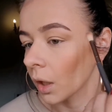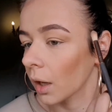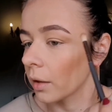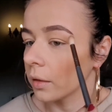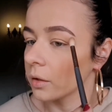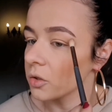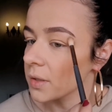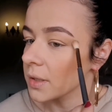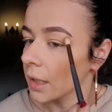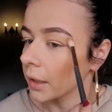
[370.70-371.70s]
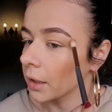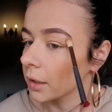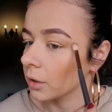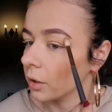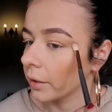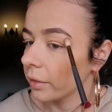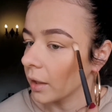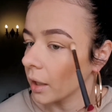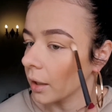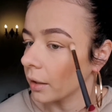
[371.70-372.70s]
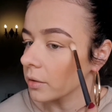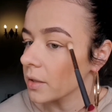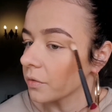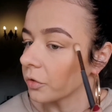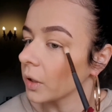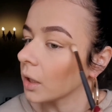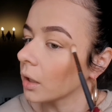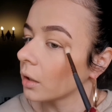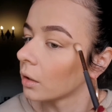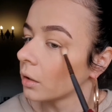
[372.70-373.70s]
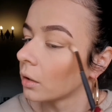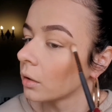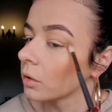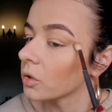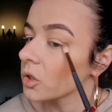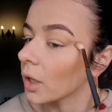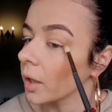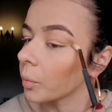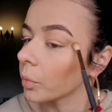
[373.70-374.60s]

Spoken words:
And then just take it in that outer V shape.